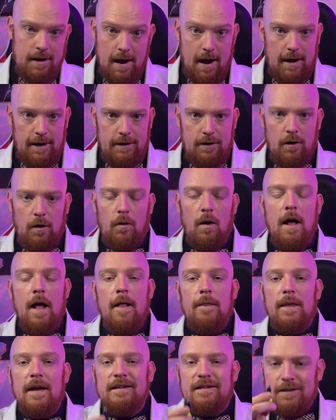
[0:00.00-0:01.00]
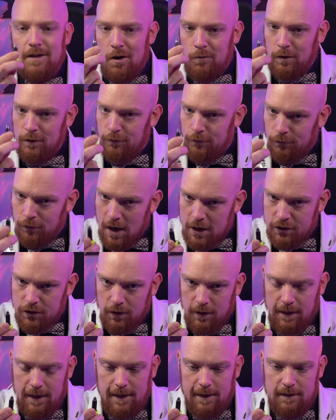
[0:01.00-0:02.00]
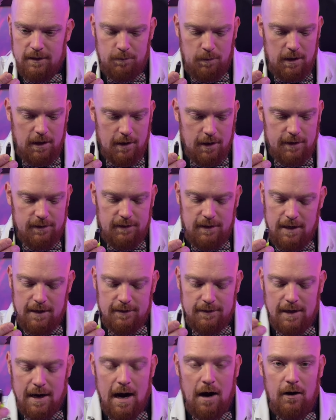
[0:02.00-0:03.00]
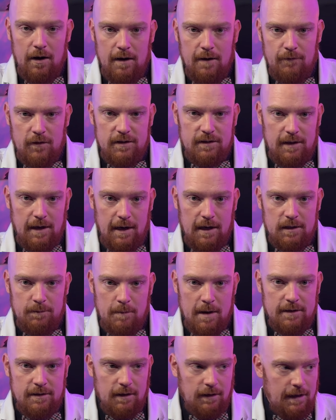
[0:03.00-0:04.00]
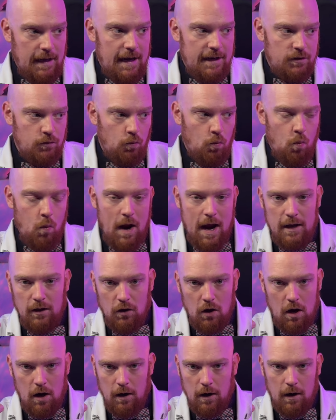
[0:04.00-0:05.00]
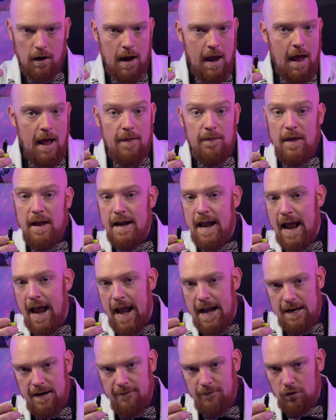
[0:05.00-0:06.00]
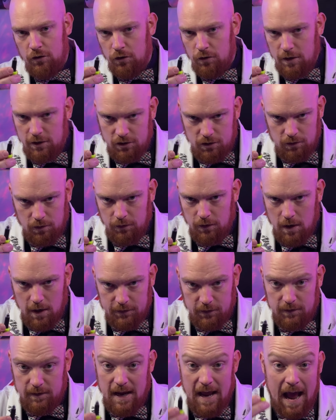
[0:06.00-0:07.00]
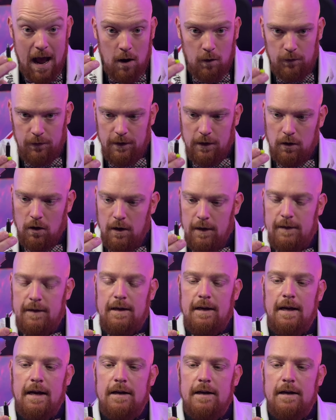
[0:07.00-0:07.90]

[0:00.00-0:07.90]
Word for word: Yeah, I know. They sell refresher kits because the entirety of this thing is meant to last way longer than any of the traditional nozzles out there in the